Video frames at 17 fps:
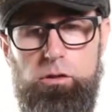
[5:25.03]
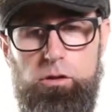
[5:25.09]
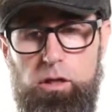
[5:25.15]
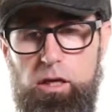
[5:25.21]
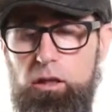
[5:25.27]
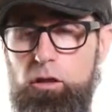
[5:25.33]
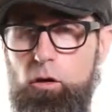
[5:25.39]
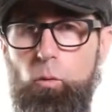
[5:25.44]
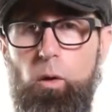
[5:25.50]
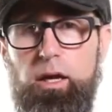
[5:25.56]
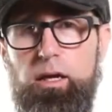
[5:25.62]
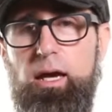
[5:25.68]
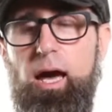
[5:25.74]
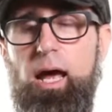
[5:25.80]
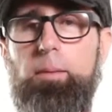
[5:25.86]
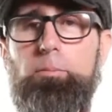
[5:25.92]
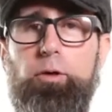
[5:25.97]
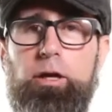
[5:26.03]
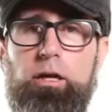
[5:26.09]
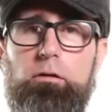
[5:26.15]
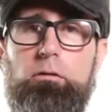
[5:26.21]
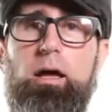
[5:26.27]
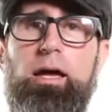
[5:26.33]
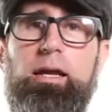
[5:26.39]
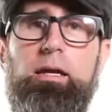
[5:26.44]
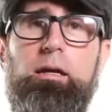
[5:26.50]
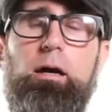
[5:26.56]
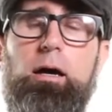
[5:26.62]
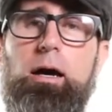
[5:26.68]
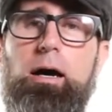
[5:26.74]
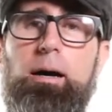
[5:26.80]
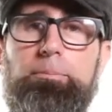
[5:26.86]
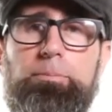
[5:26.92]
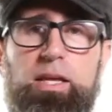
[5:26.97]
either way, you got to bring your light in
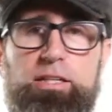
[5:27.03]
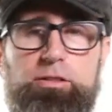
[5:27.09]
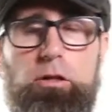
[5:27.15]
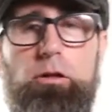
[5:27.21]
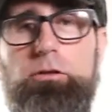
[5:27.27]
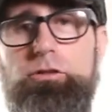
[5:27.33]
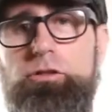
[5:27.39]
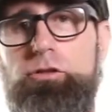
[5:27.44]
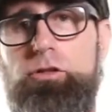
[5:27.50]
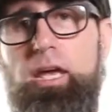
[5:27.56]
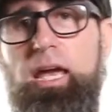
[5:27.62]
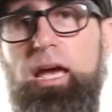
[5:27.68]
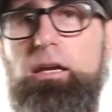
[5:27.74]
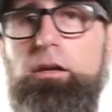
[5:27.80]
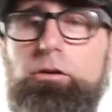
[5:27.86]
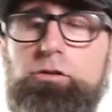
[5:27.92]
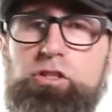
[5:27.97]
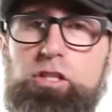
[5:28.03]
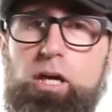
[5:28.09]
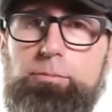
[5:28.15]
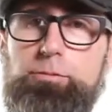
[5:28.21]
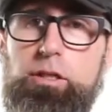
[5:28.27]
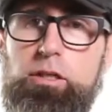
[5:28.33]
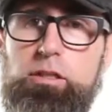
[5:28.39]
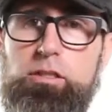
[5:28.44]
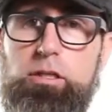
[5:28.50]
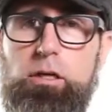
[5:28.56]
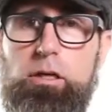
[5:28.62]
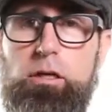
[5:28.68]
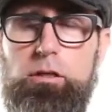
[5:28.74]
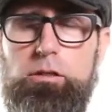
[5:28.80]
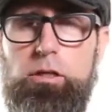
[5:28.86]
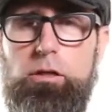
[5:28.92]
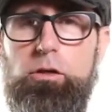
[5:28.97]
um, as close as you can to your subject to,
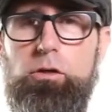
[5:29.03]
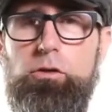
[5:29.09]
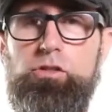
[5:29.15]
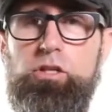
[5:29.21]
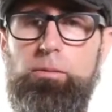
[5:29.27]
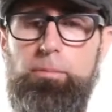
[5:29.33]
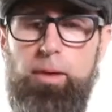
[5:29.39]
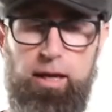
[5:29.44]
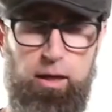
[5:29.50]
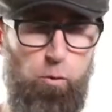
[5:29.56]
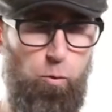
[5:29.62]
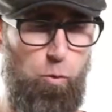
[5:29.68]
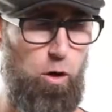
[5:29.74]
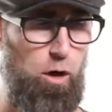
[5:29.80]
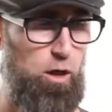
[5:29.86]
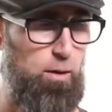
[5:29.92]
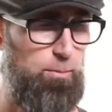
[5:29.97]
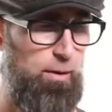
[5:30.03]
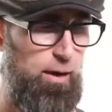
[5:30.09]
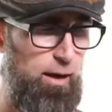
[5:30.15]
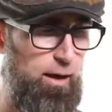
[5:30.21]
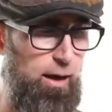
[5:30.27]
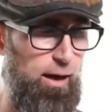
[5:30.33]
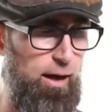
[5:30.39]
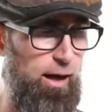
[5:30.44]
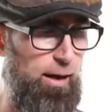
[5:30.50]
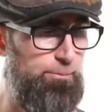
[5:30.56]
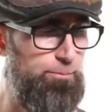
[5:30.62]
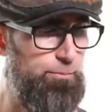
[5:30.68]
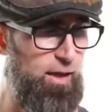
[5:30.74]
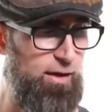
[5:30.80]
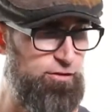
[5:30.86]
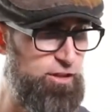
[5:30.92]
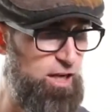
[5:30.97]
to use it and make it work. But um,
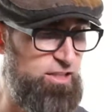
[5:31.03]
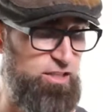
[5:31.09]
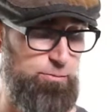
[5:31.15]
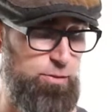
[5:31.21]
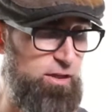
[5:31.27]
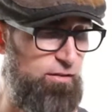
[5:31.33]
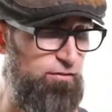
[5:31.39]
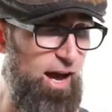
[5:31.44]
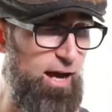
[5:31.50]
I've shot some stuff